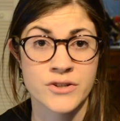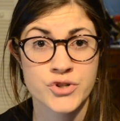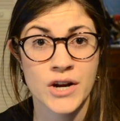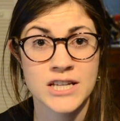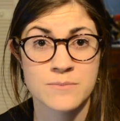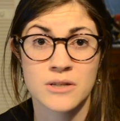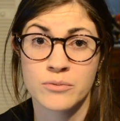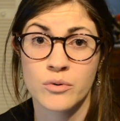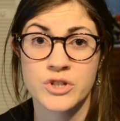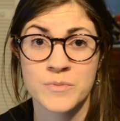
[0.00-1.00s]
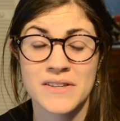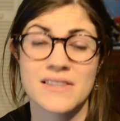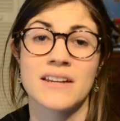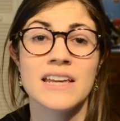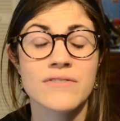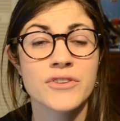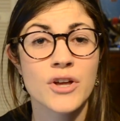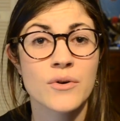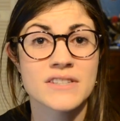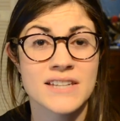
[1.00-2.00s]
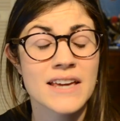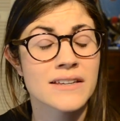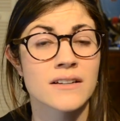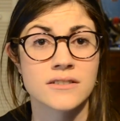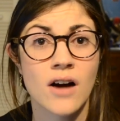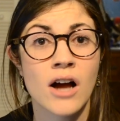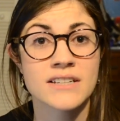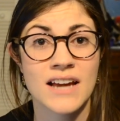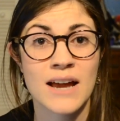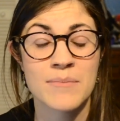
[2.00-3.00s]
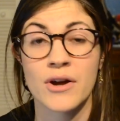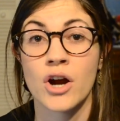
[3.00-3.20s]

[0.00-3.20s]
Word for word: against trans people, which means that even though it's taking a long time,